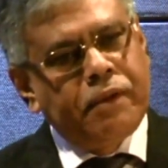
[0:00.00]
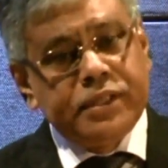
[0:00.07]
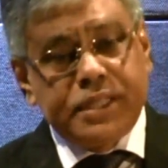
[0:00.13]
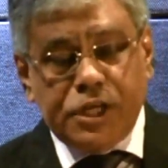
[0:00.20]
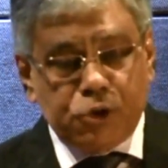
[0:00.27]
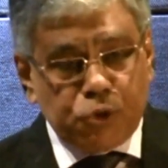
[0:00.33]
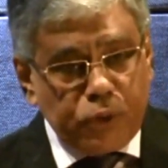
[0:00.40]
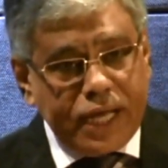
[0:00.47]

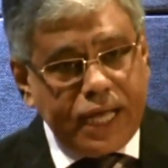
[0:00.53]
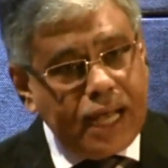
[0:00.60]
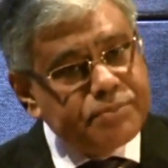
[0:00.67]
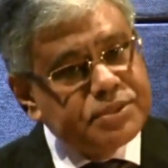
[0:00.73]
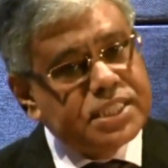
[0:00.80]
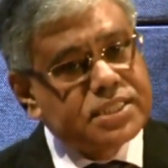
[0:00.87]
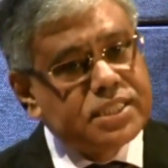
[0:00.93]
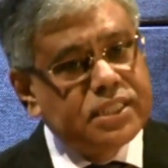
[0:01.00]
Then today I
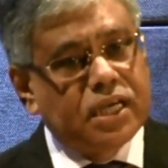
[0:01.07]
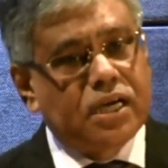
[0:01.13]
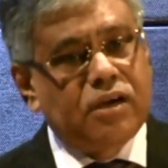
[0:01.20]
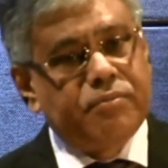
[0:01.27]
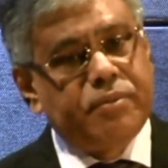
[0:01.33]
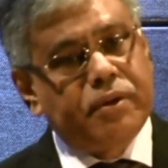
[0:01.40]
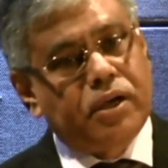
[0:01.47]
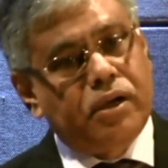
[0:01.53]
am just in
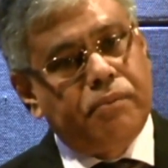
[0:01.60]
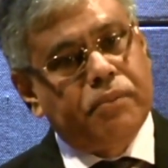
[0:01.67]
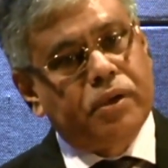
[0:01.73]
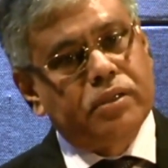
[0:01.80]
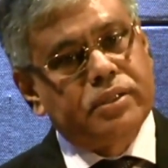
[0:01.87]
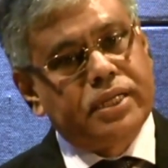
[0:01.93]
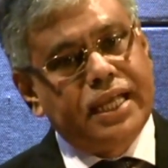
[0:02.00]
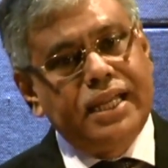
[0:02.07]

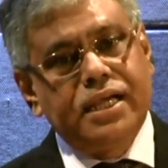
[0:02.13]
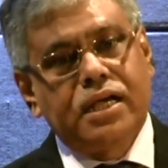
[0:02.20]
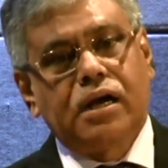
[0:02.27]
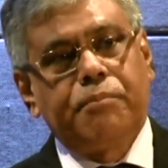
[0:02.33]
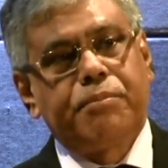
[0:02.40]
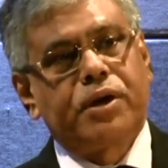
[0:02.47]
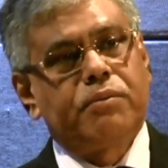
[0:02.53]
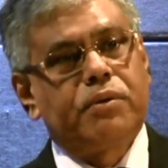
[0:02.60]
the really
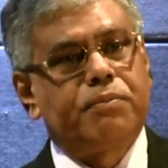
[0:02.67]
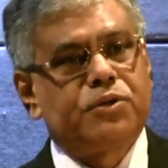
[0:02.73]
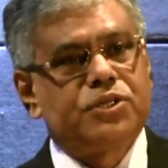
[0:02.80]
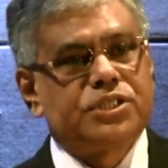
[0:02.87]
comfortable